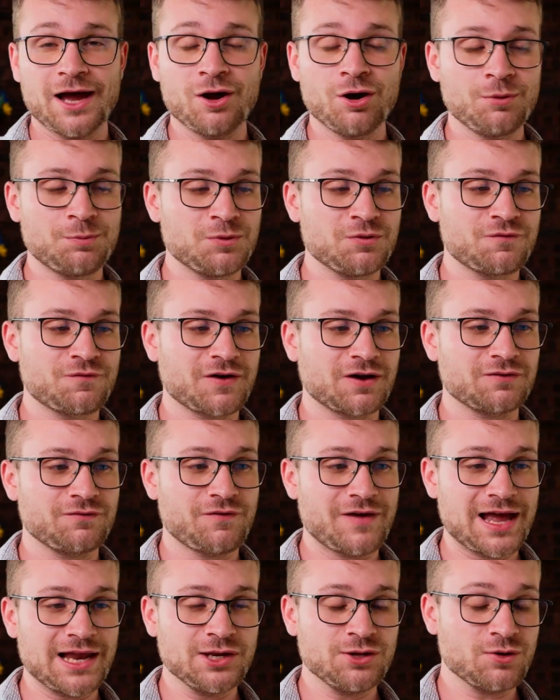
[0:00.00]
I hope you
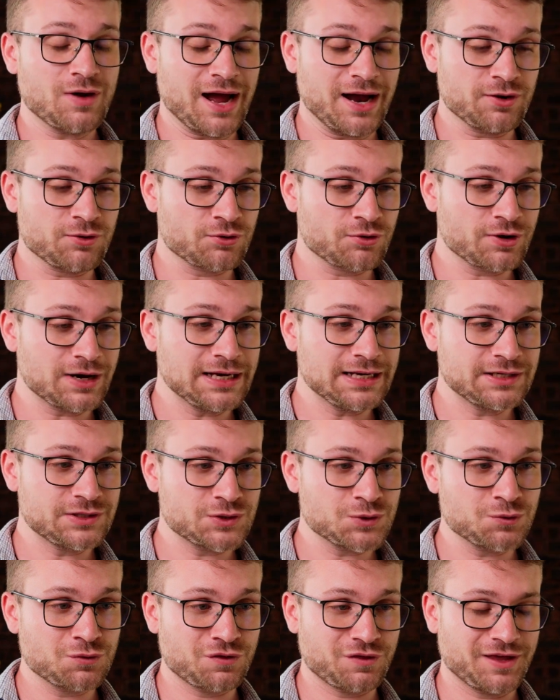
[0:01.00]
found value. I really
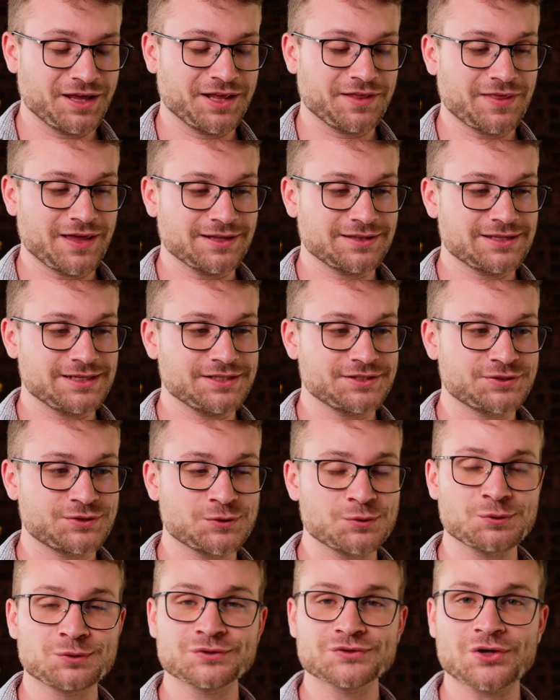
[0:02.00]
do think that these
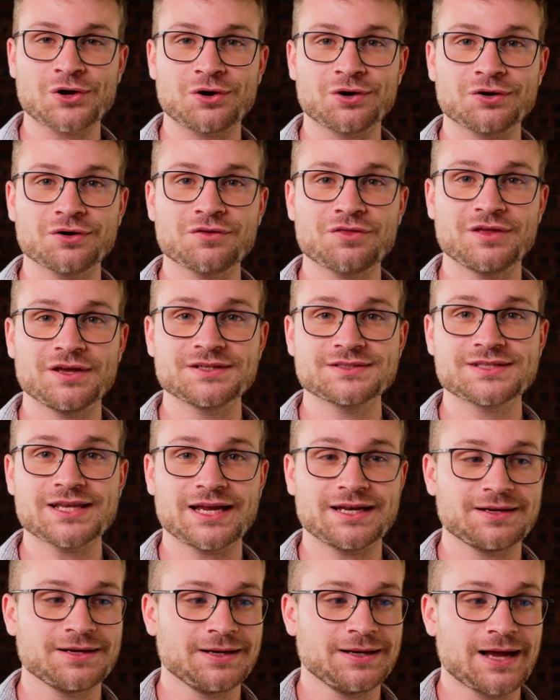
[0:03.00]
tools are things
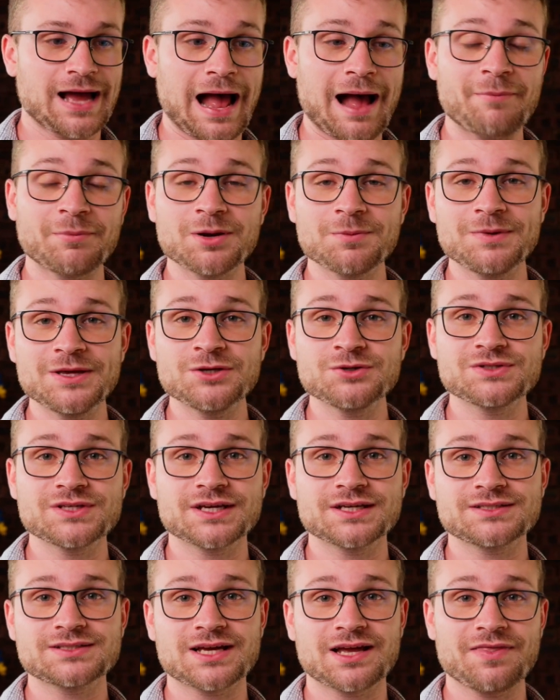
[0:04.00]
that I'm going to be
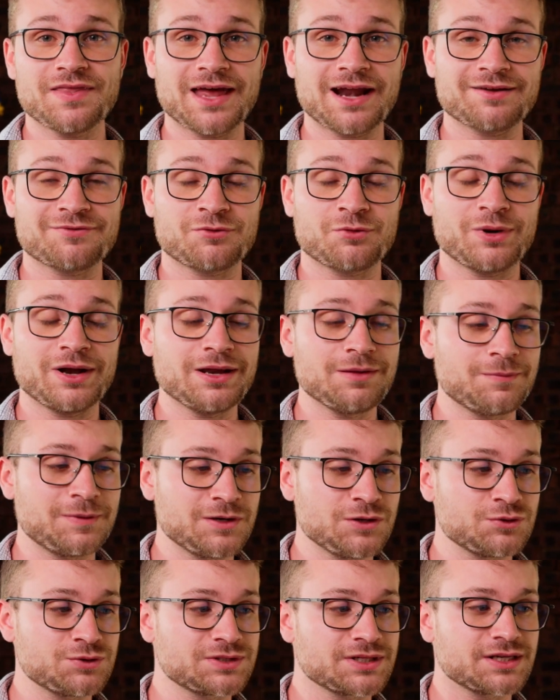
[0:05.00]
using a ton, that I've already
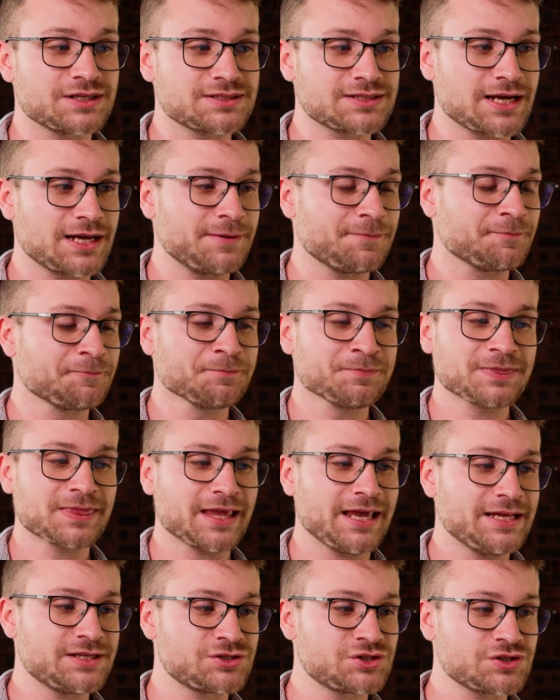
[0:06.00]
been using a ton.
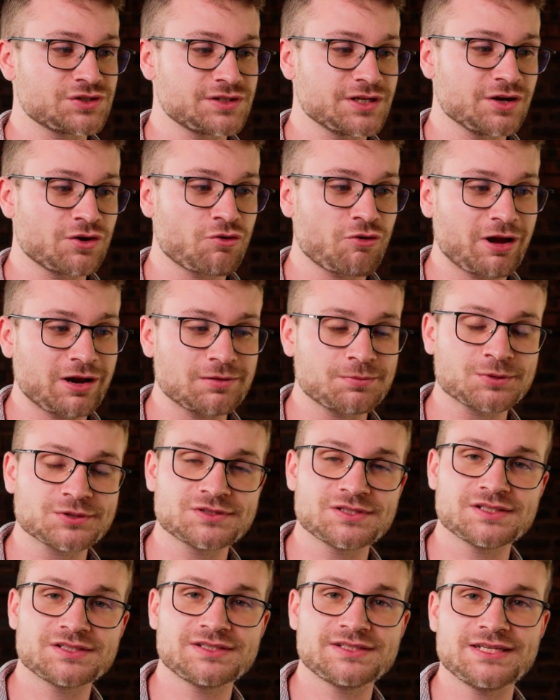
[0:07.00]
It's just
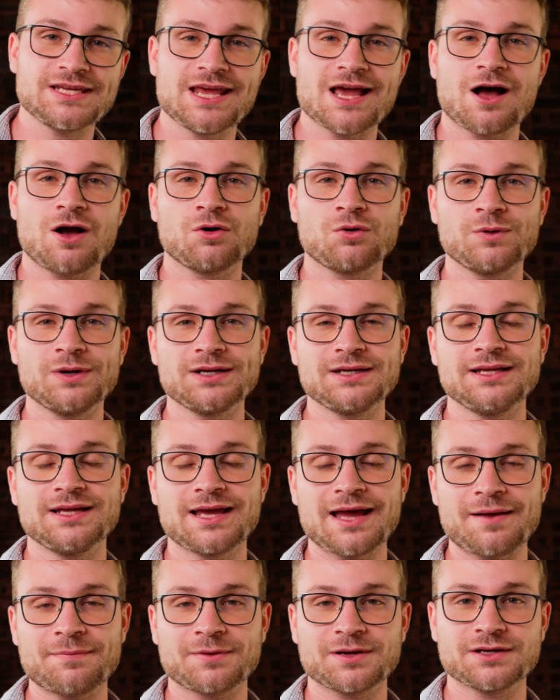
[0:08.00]
incredible to see how quickly
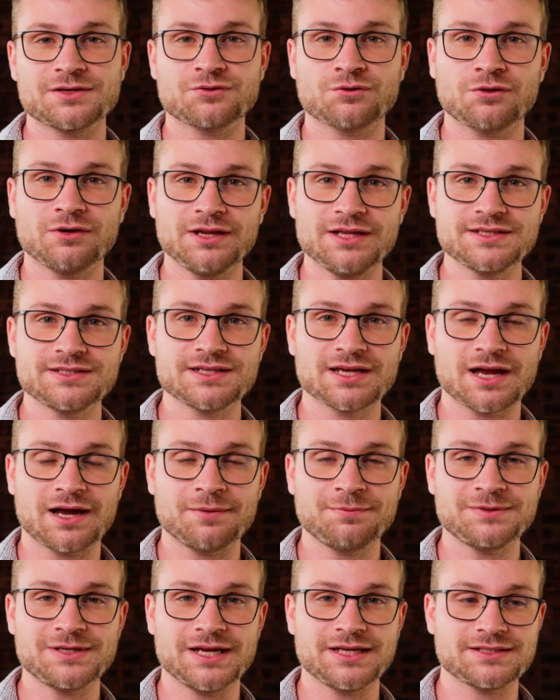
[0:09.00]
CapCut is releasing
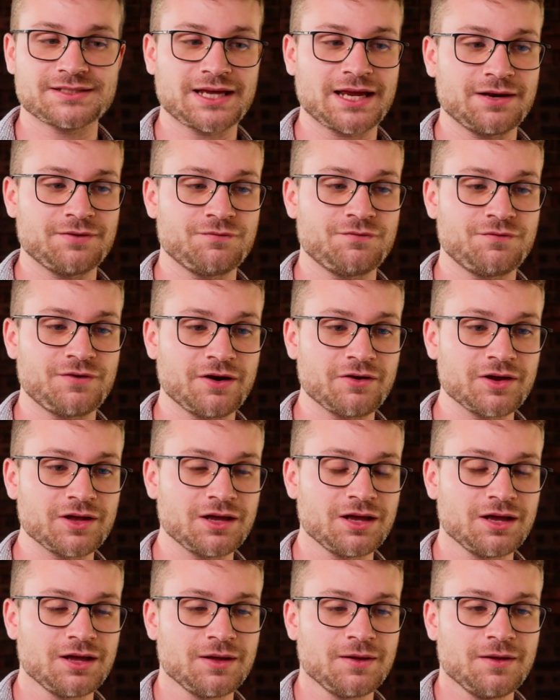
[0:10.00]
updates and
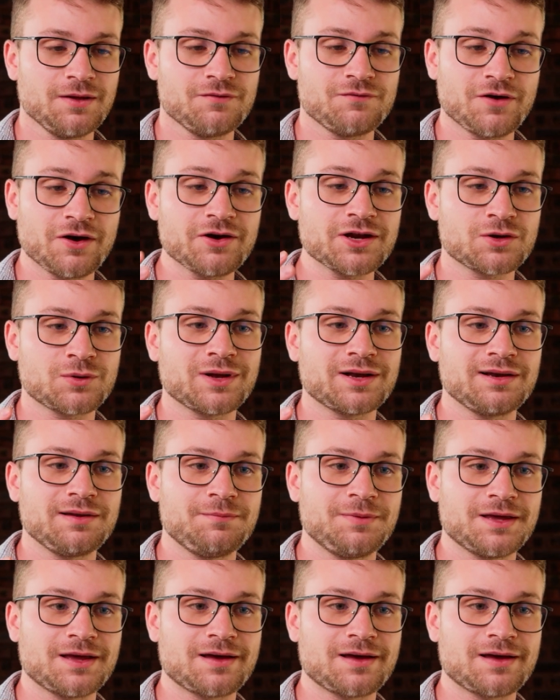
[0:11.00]
very, very quickly